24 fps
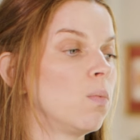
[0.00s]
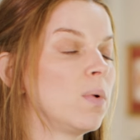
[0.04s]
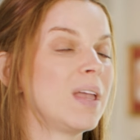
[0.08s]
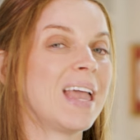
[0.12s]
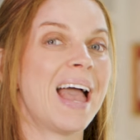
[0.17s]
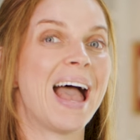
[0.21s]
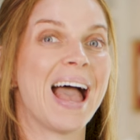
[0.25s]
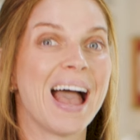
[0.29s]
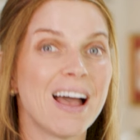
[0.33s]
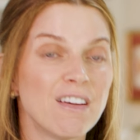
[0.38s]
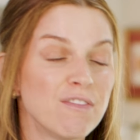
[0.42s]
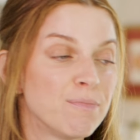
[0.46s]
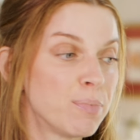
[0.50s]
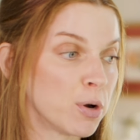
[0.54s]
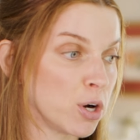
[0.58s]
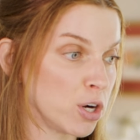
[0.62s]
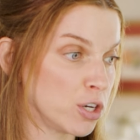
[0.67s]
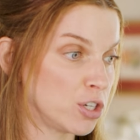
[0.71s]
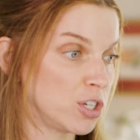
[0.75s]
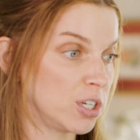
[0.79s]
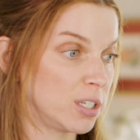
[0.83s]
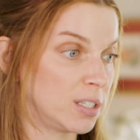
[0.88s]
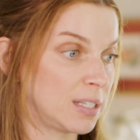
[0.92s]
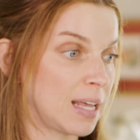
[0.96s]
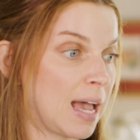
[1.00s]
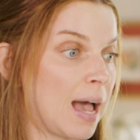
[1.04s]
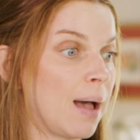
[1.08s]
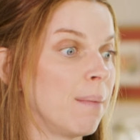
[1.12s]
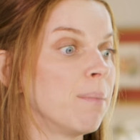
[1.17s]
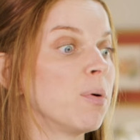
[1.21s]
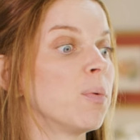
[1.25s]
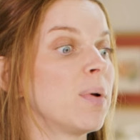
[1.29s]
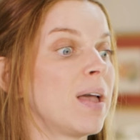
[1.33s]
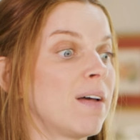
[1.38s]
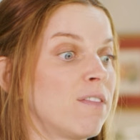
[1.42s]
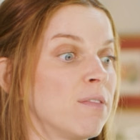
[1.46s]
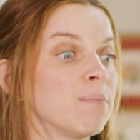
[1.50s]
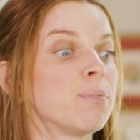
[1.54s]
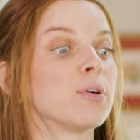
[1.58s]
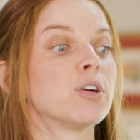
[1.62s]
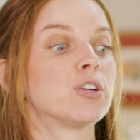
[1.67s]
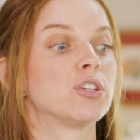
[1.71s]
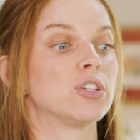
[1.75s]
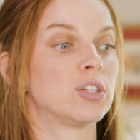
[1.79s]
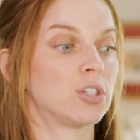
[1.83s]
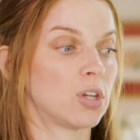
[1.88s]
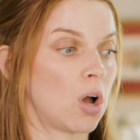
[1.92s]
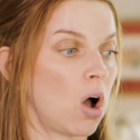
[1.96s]
We have purchased that, but we haven't
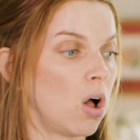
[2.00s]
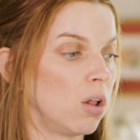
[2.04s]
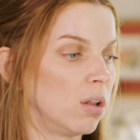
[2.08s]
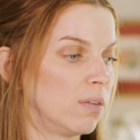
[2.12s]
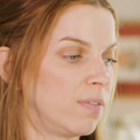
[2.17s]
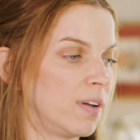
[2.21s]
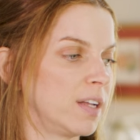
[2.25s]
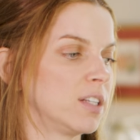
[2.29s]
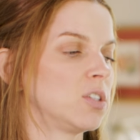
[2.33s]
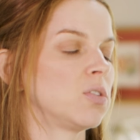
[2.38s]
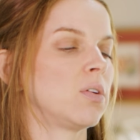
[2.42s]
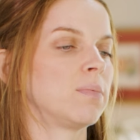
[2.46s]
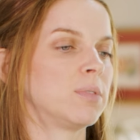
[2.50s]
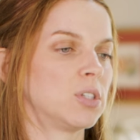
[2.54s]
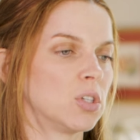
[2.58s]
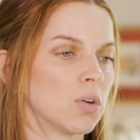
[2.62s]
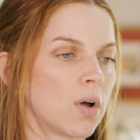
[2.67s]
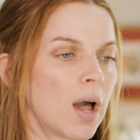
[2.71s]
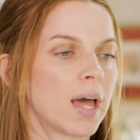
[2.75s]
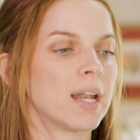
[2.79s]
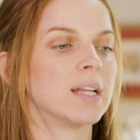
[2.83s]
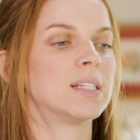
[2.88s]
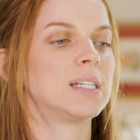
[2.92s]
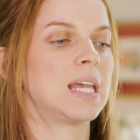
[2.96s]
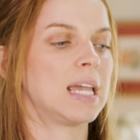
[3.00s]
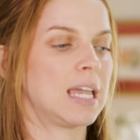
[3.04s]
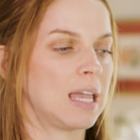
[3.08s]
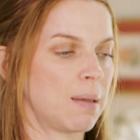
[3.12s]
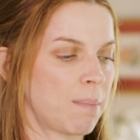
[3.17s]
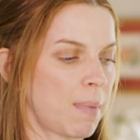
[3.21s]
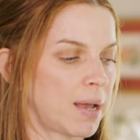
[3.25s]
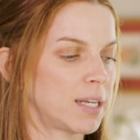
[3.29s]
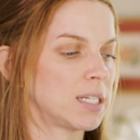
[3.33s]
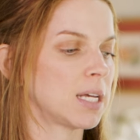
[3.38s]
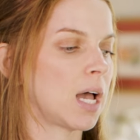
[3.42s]
purchased all of it. So I'm still kind of taking my